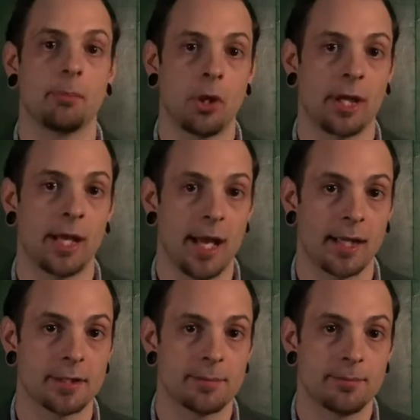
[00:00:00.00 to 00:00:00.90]
blockhead
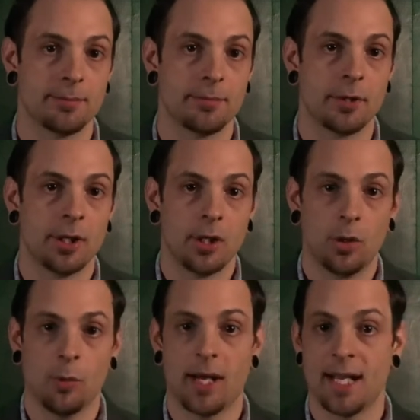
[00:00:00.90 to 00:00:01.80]
act.
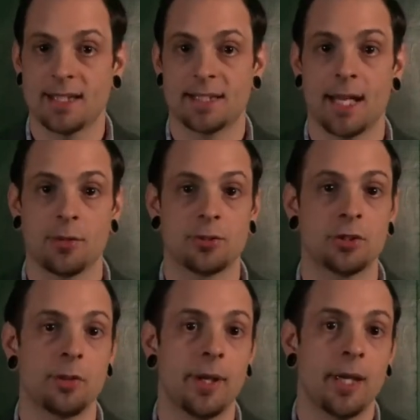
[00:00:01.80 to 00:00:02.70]
When asked how to
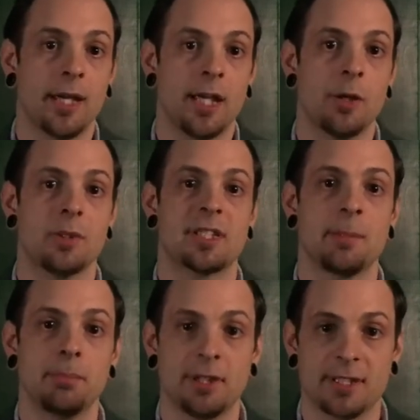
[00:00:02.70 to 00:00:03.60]
do it, he would
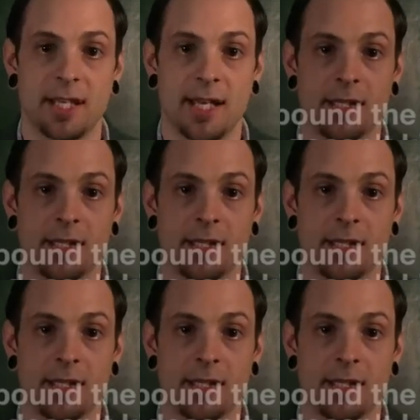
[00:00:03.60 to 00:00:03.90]
simply say,